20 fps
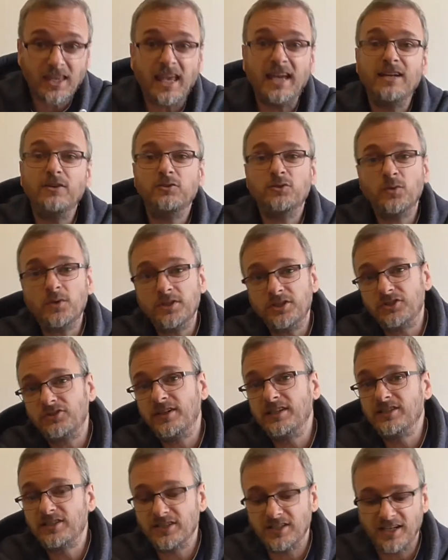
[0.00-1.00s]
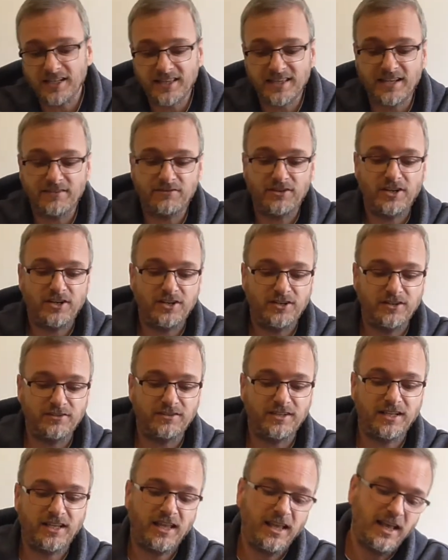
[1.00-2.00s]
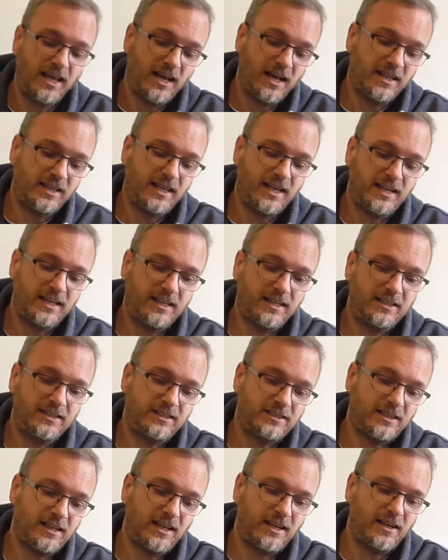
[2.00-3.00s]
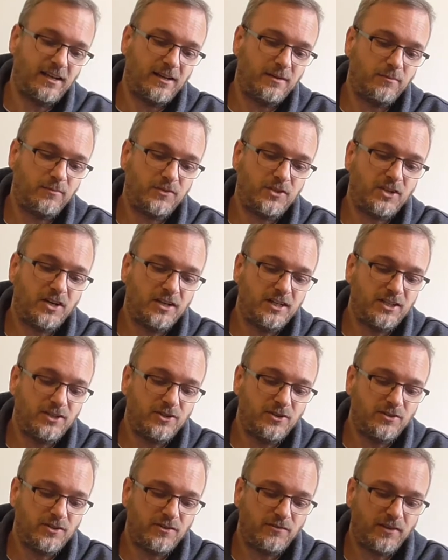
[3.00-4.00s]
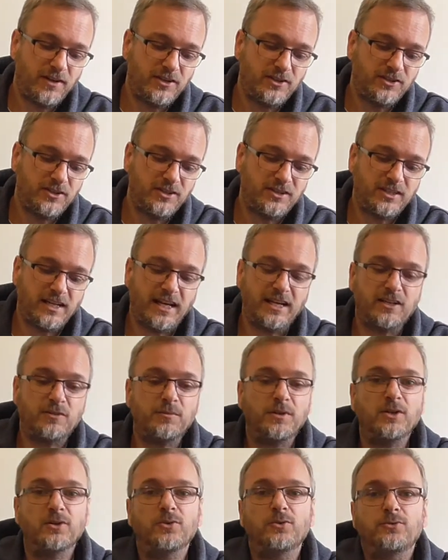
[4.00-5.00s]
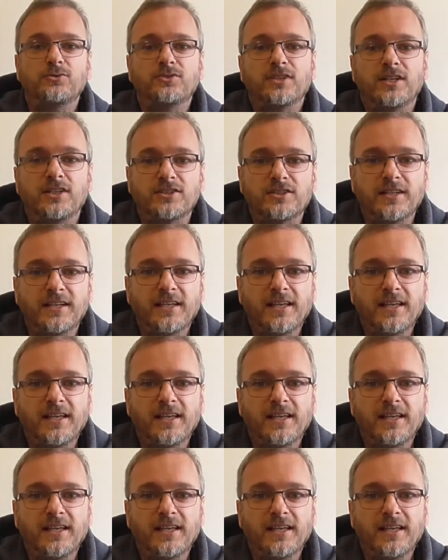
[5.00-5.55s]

And it was quite strange because I'd never heard of it. And that is Tiny Toons Adventures at Commute All-Stars.